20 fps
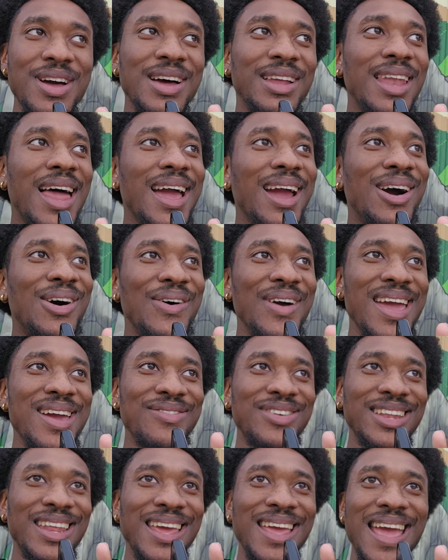like on
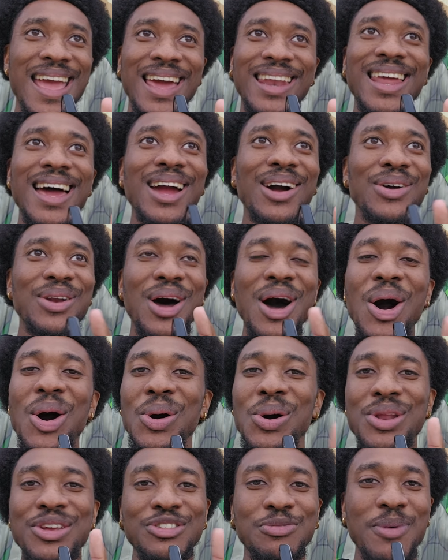everything and like on the
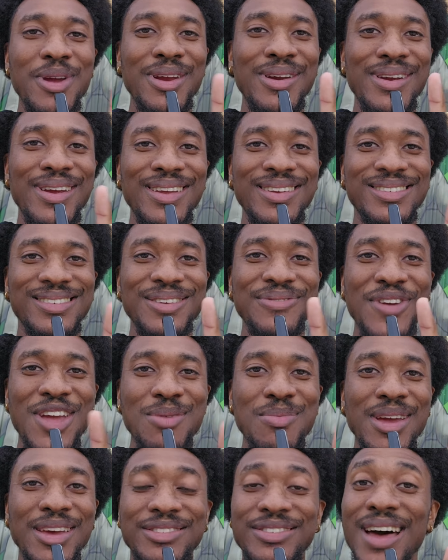whole experience. You feel
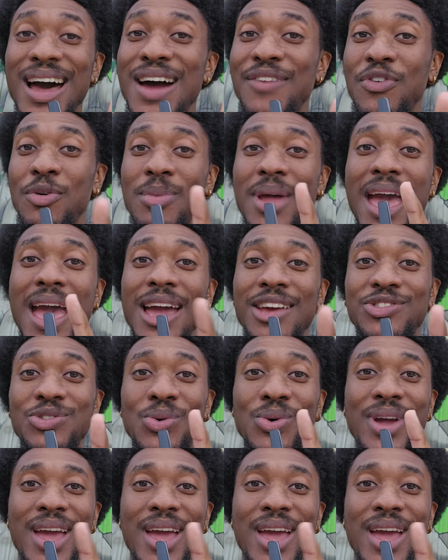me? Aside from the actual